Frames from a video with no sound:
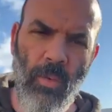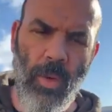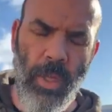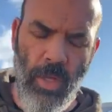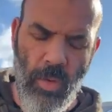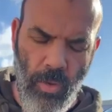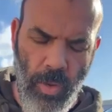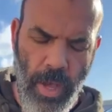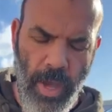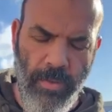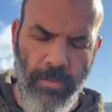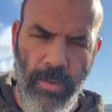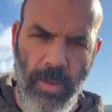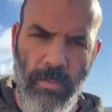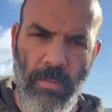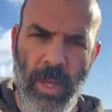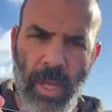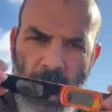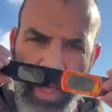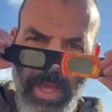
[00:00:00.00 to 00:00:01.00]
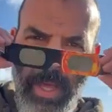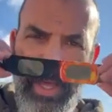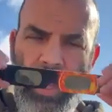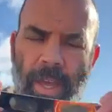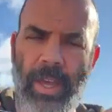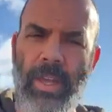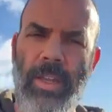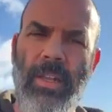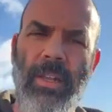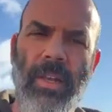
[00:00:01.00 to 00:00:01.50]
We do have them,
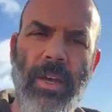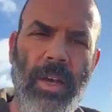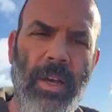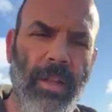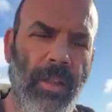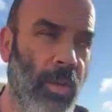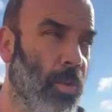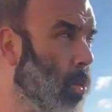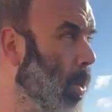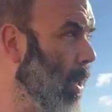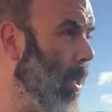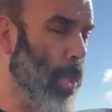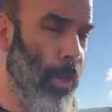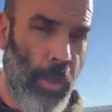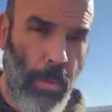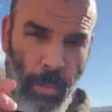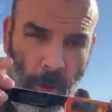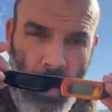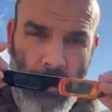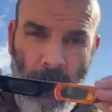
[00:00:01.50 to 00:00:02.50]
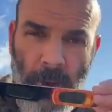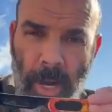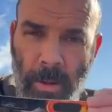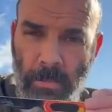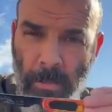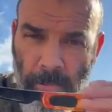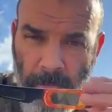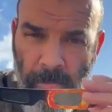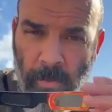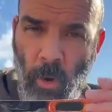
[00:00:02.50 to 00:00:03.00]
and the trick is you put them
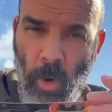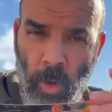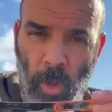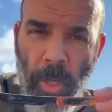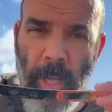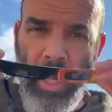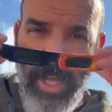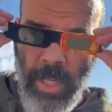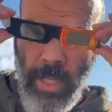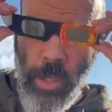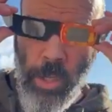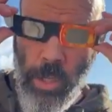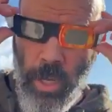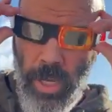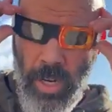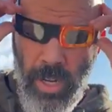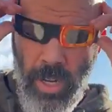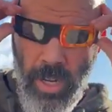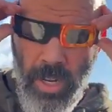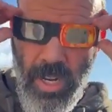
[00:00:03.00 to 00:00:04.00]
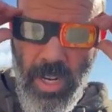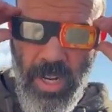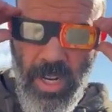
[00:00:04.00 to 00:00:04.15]
on before looking at the sun,